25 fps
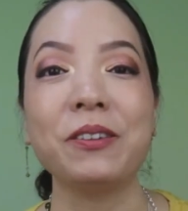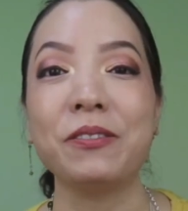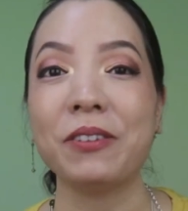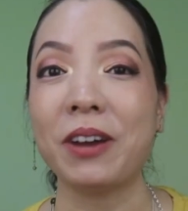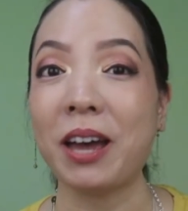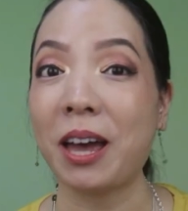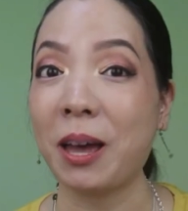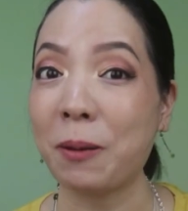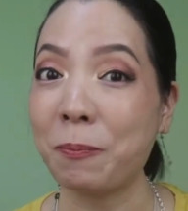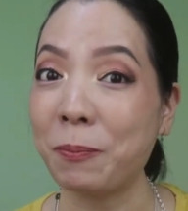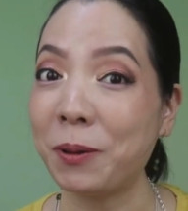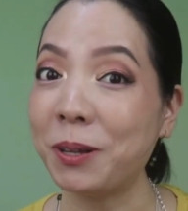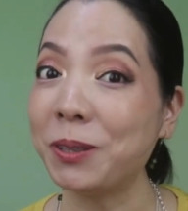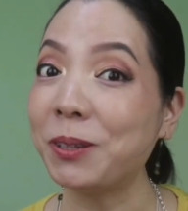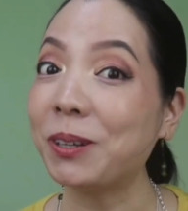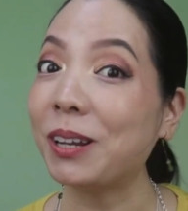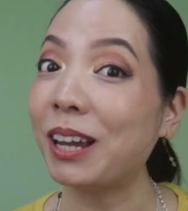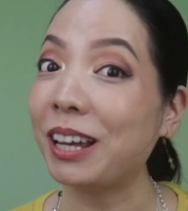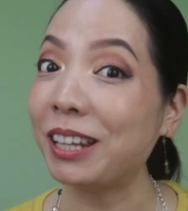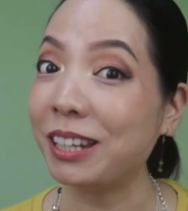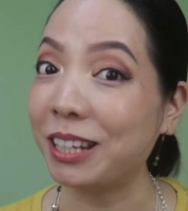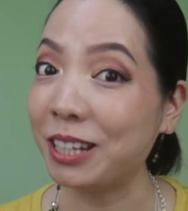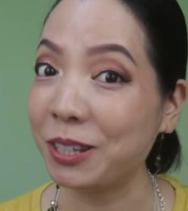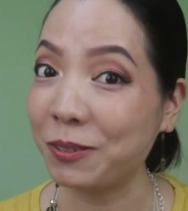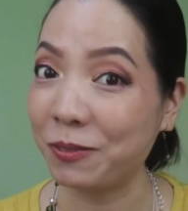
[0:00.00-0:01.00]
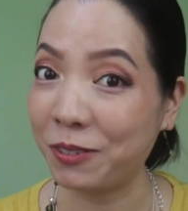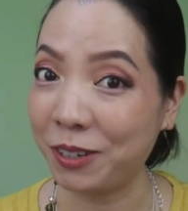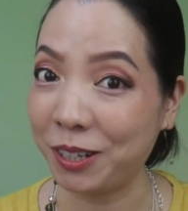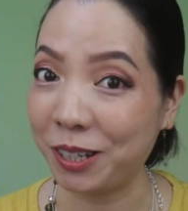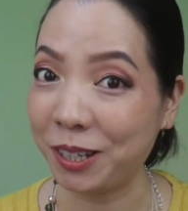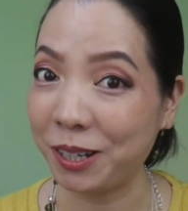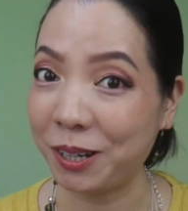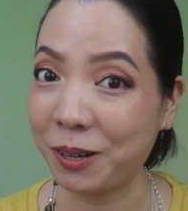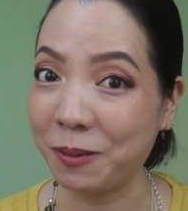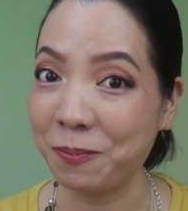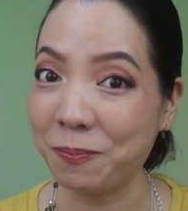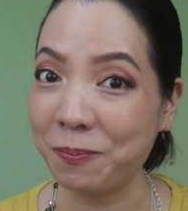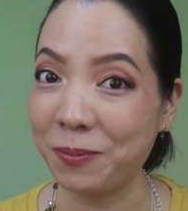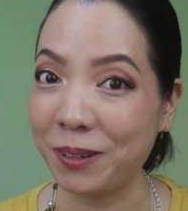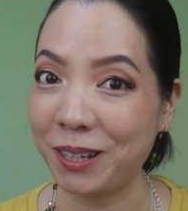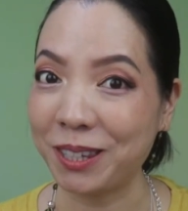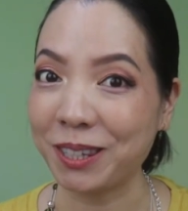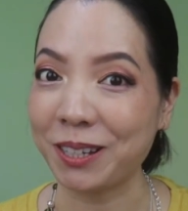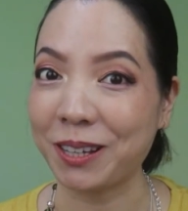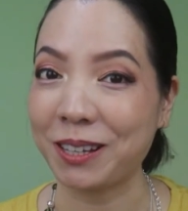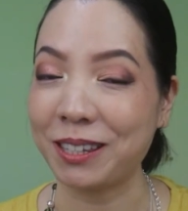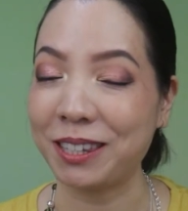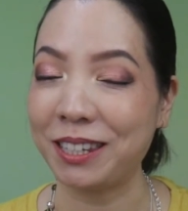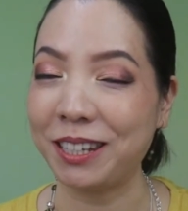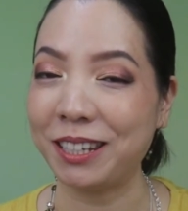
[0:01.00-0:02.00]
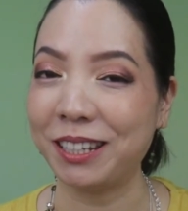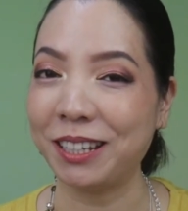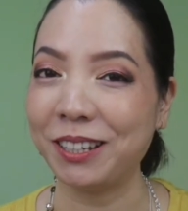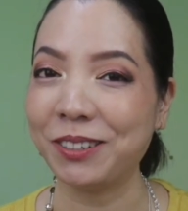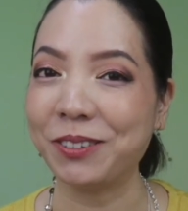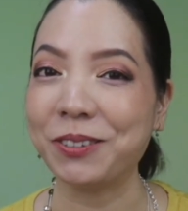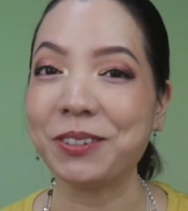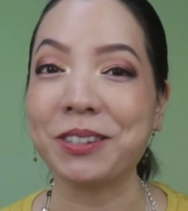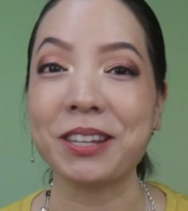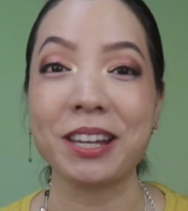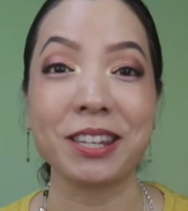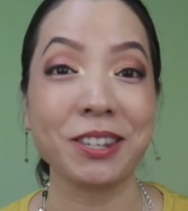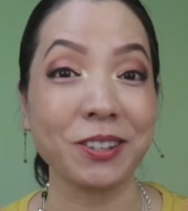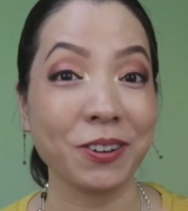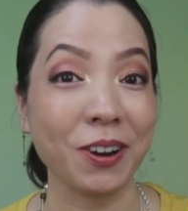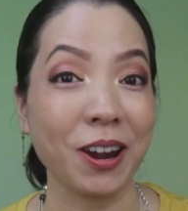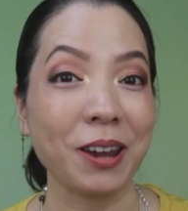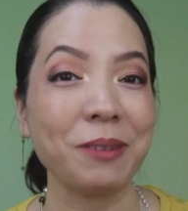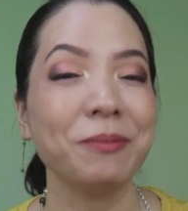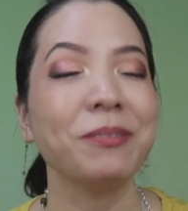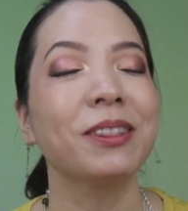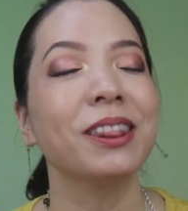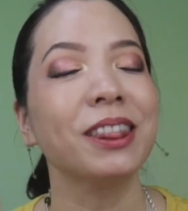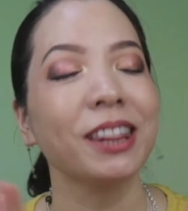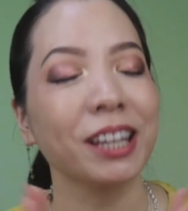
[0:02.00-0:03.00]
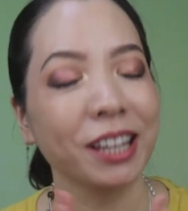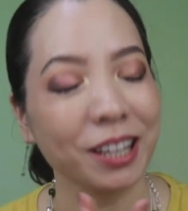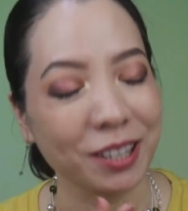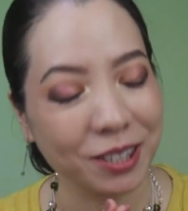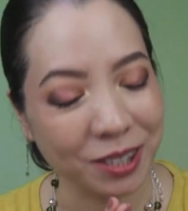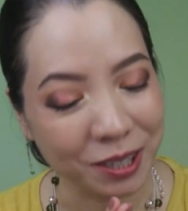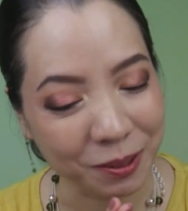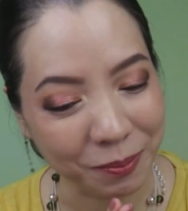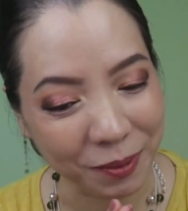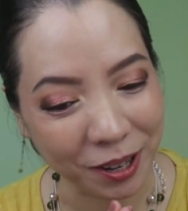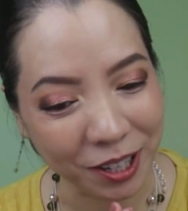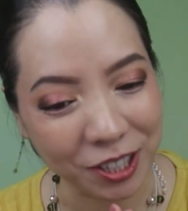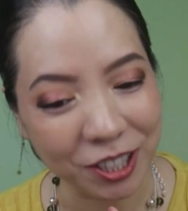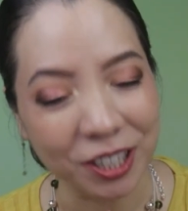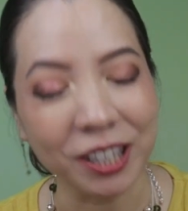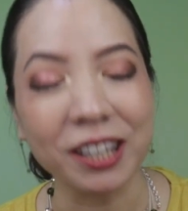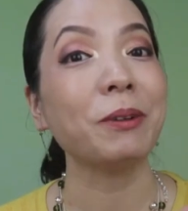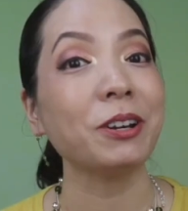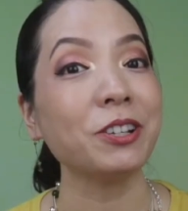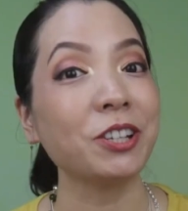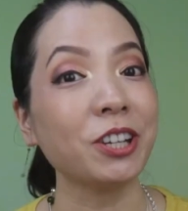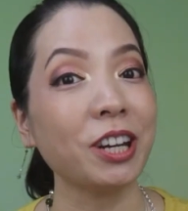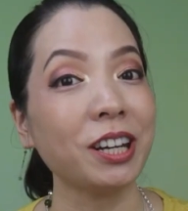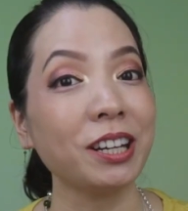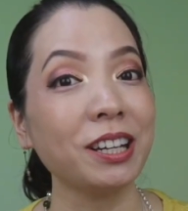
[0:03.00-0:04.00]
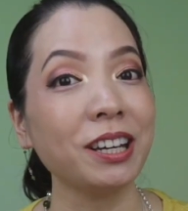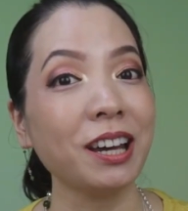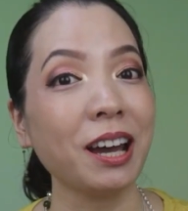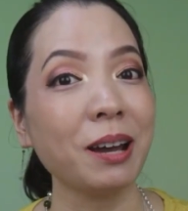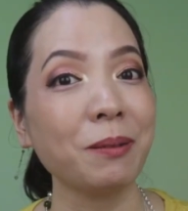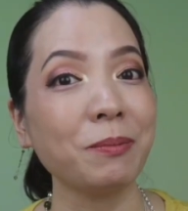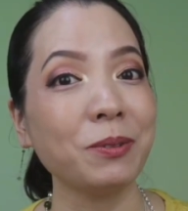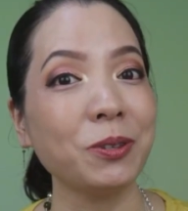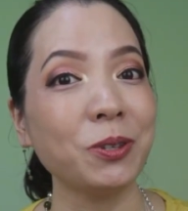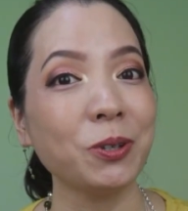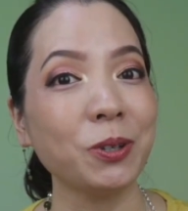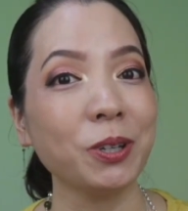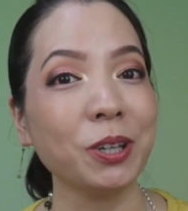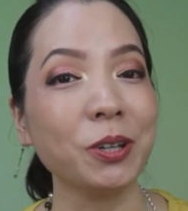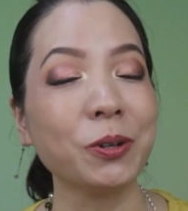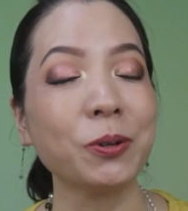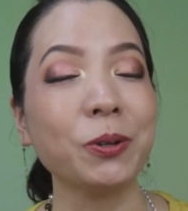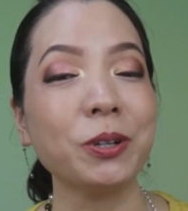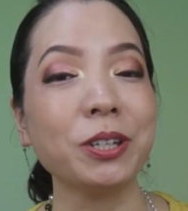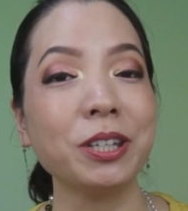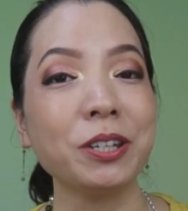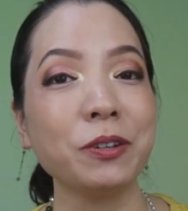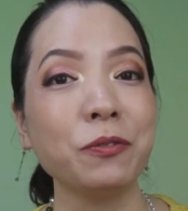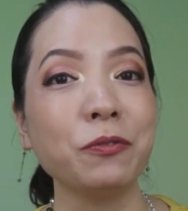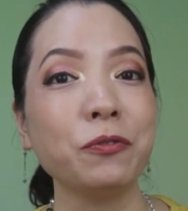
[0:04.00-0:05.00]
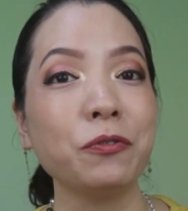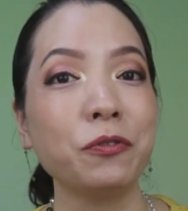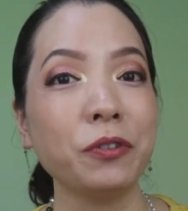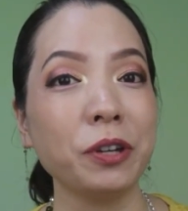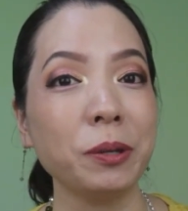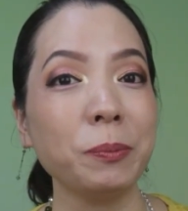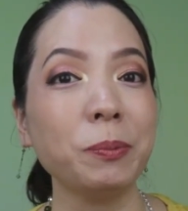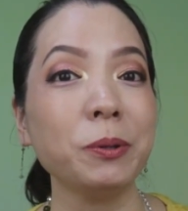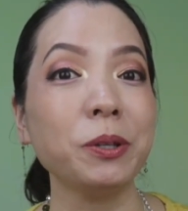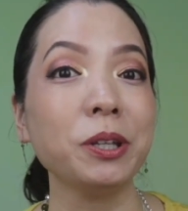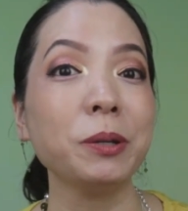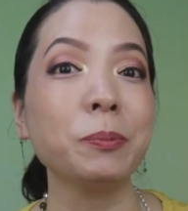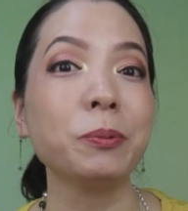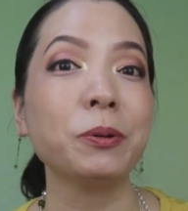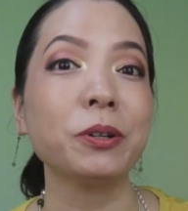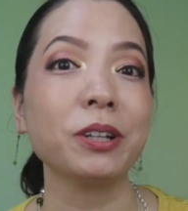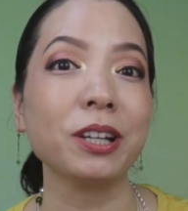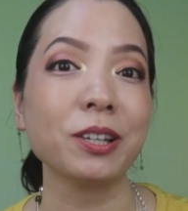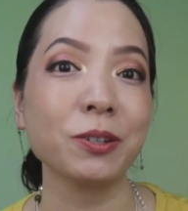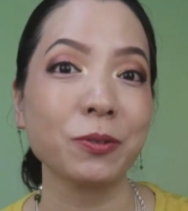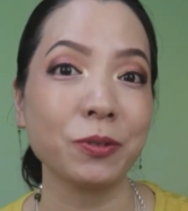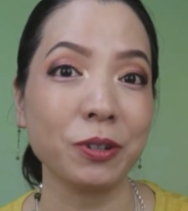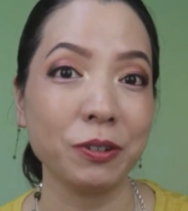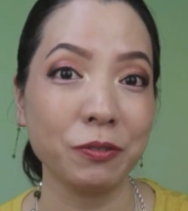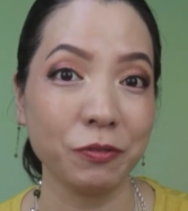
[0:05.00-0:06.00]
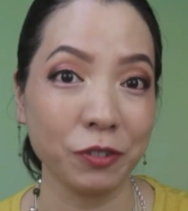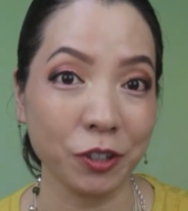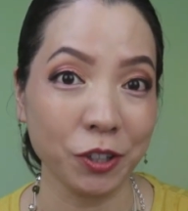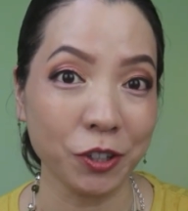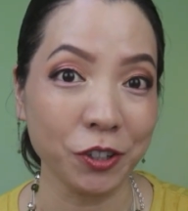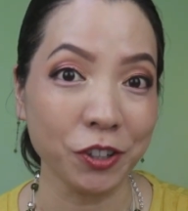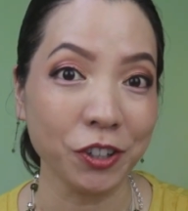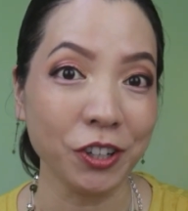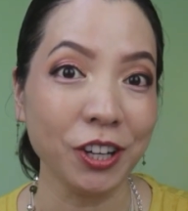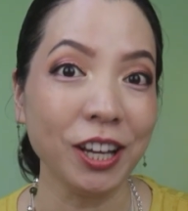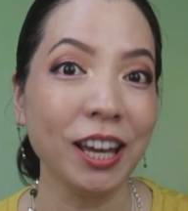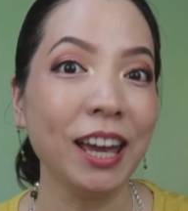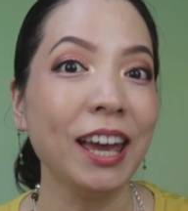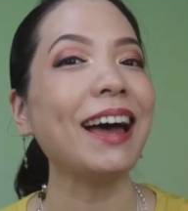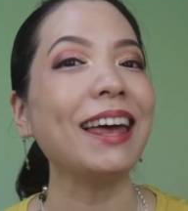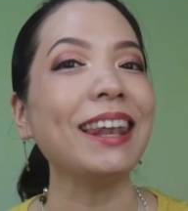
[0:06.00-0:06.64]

If you happen to like this video, please consider to subscribe. Thank you so much. In my channel, I'm doing cruelty-free beauty products review.